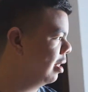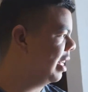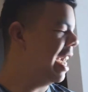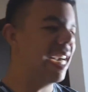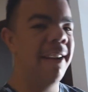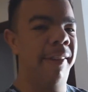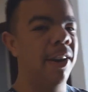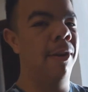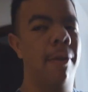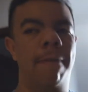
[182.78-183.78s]
they give
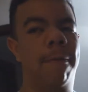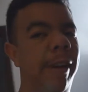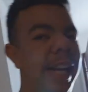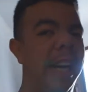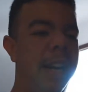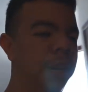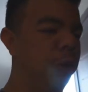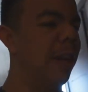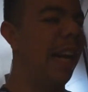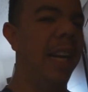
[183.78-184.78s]
you free
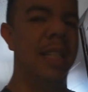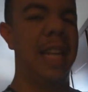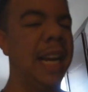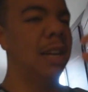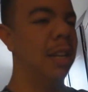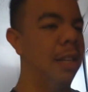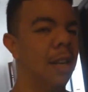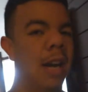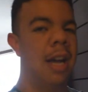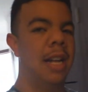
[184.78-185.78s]
drinks. They could
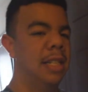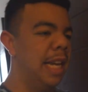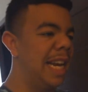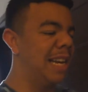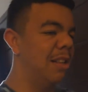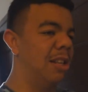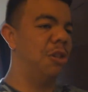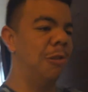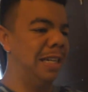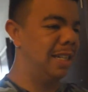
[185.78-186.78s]
take you the
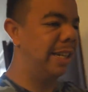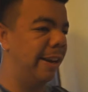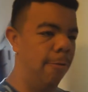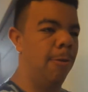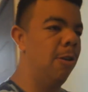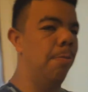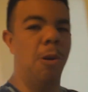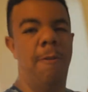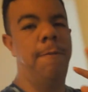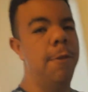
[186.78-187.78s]
drinks to your room
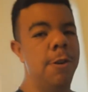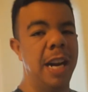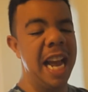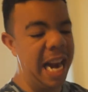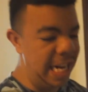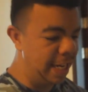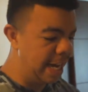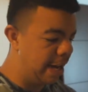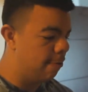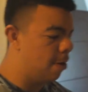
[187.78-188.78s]
or food,
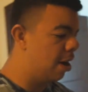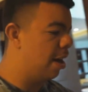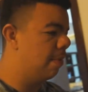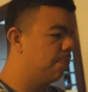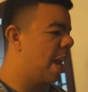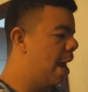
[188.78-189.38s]
anything you want.